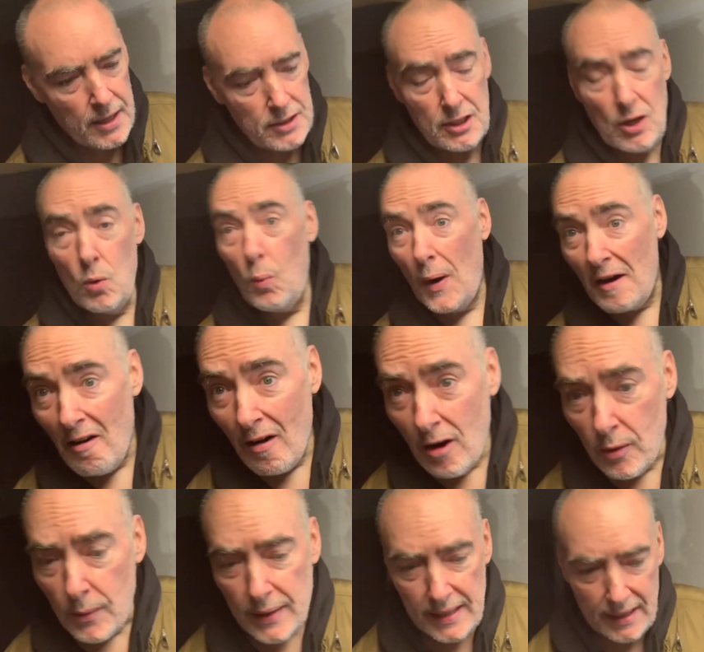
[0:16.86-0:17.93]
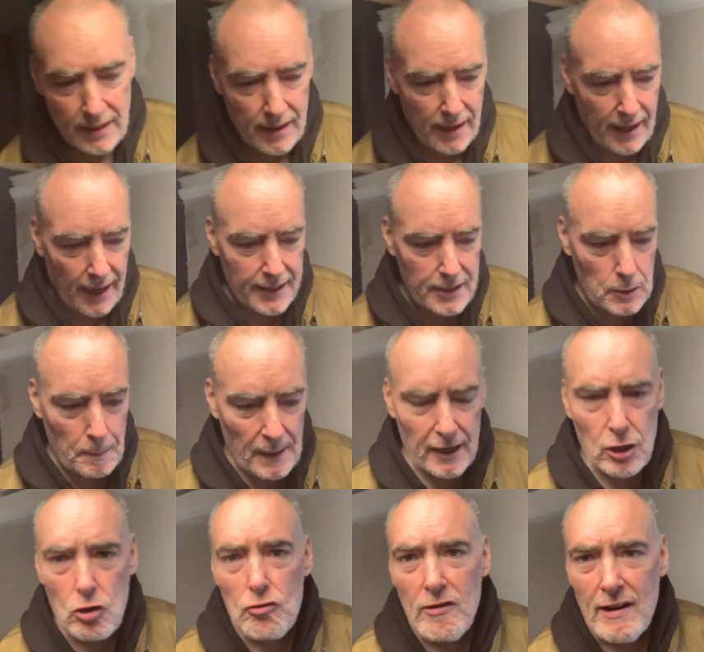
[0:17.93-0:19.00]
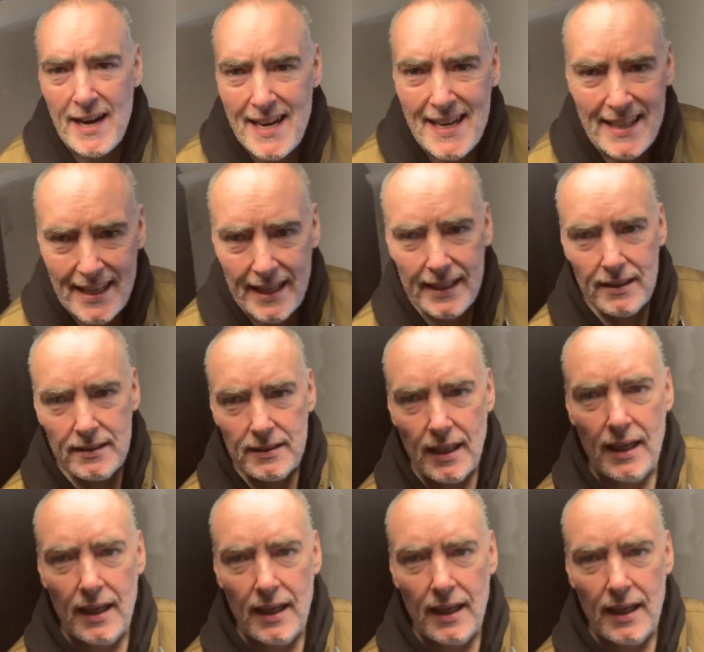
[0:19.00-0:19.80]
So where are we? It's been a great year.